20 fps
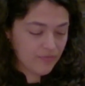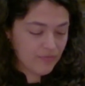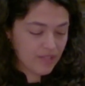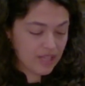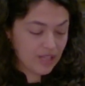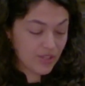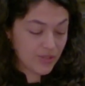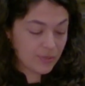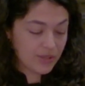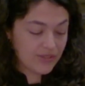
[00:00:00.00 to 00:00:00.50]

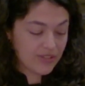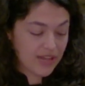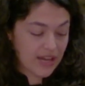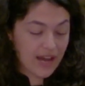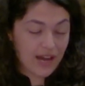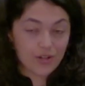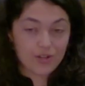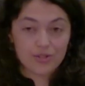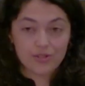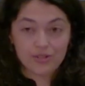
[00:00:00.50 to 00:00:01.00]
Here's what they
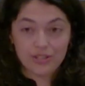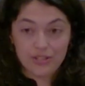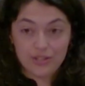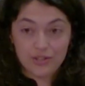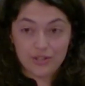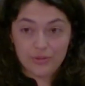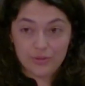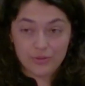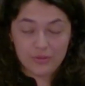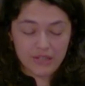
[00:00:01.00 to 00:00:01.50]
actually
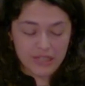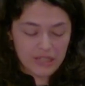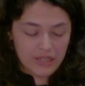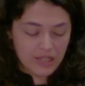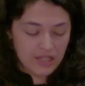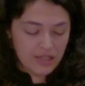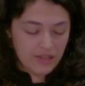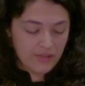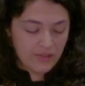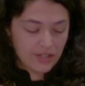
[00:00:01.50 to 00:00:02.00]
do.
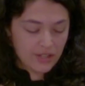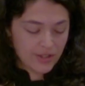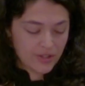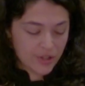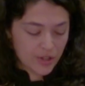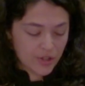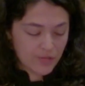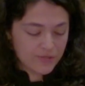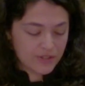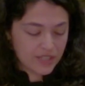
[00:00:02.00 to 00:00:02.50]
They
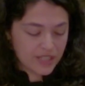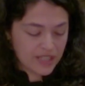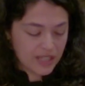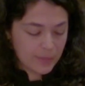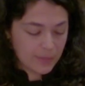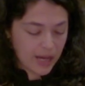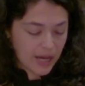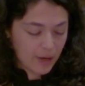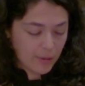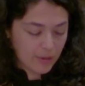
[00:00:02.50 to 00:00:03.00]
serve to
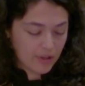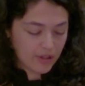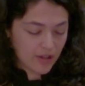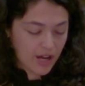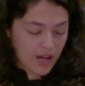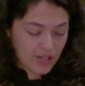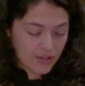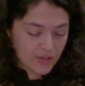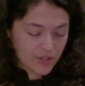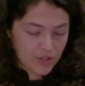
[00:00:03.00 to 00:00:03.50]
keep power
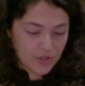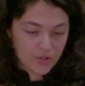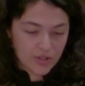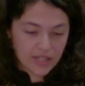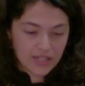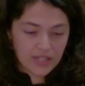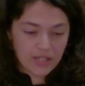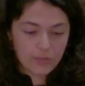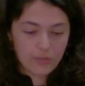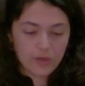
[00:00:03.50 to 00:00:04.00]

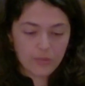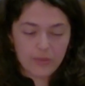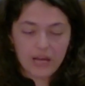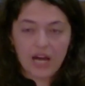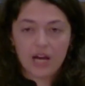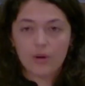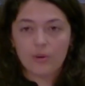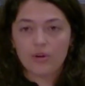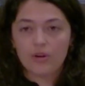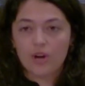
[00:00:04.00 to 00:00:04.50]
concentrated where
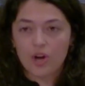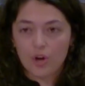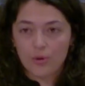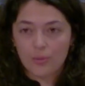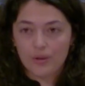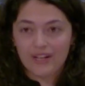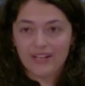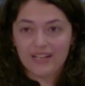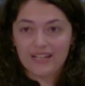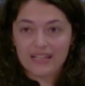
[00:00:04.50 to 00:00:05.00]
power
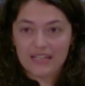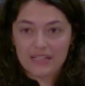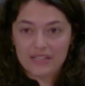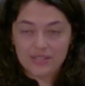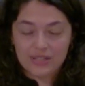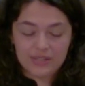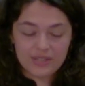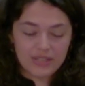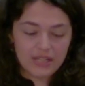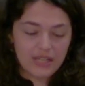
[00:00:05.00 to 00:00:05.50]
already
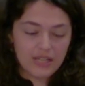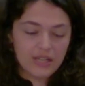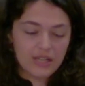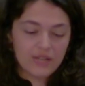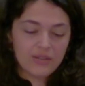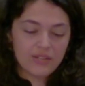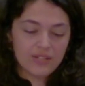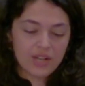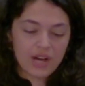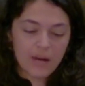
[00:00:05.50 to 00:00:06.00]
is,
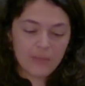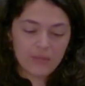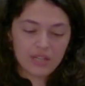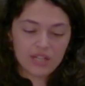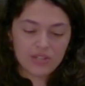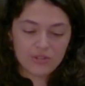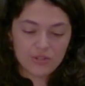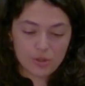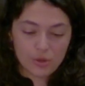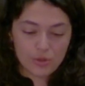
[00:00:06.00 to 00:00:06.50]
the
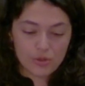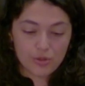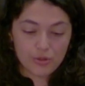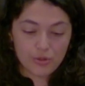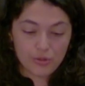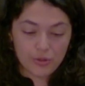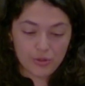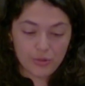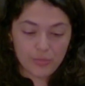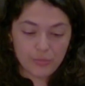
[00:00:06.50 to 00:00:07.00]
dominant social
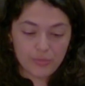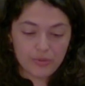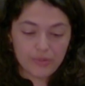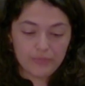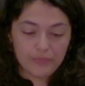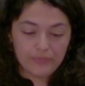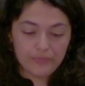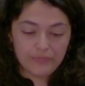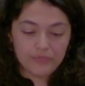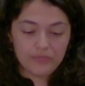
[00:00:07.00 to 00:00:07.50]
group.
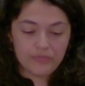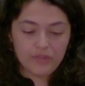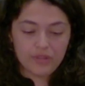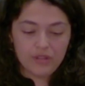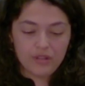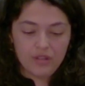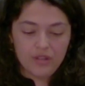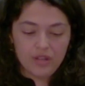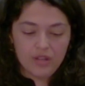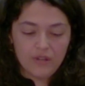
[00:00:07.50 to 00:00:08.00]

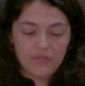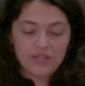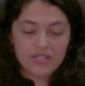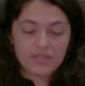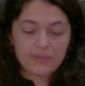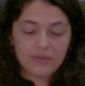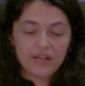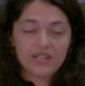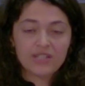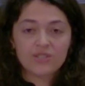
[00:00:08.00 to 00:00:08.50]
And
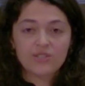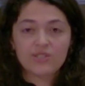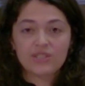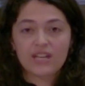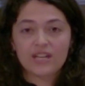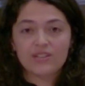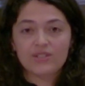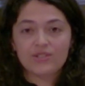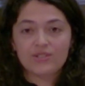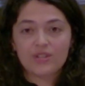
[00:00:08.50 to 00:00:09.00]
these
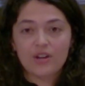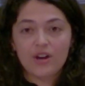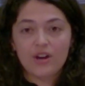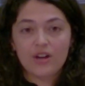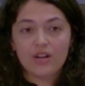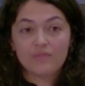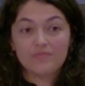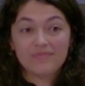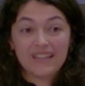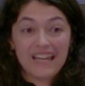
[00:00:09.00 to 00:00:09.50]
mindsets
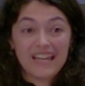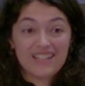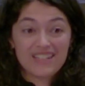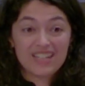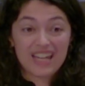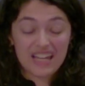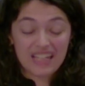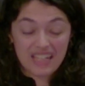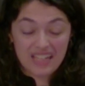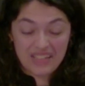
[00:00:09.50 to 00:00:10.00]
are
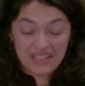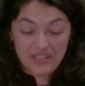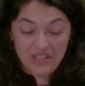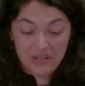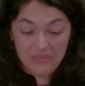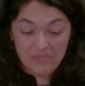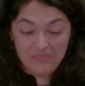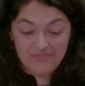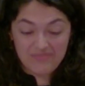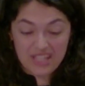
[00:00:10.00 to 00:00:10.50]

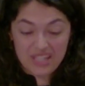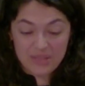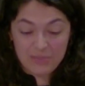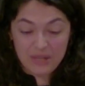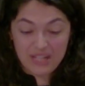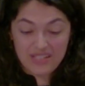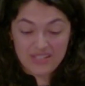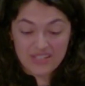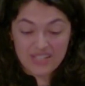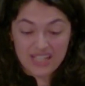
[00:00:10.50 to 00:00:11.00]
anti-kingdom. These
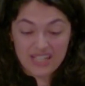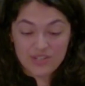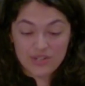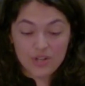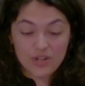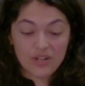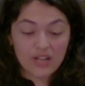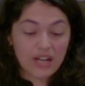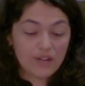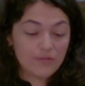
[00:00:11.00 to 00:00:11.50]
mindsets
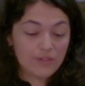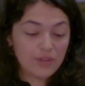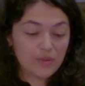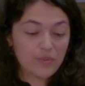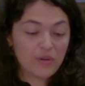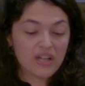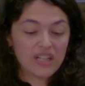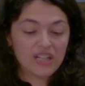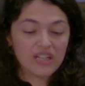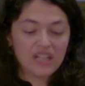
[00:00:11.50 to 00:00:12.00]
hurt
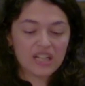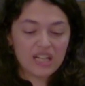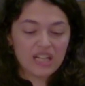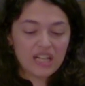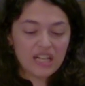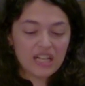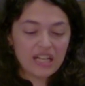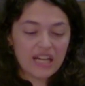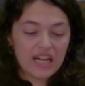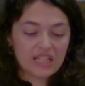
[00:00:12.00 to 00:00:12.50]
everyone
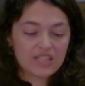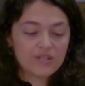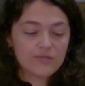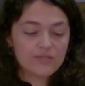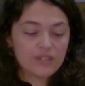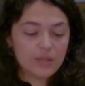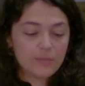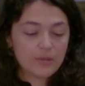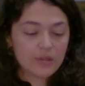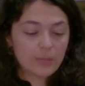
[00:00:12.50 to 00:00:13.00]
and
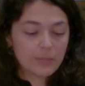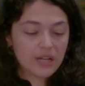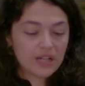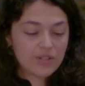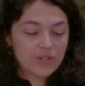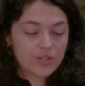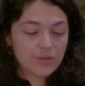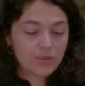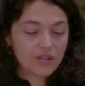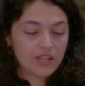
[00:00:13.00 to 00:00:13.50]
actively
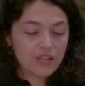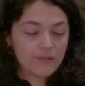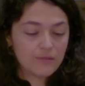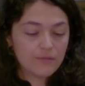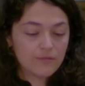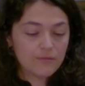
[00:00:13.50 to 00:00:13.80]
perpetuate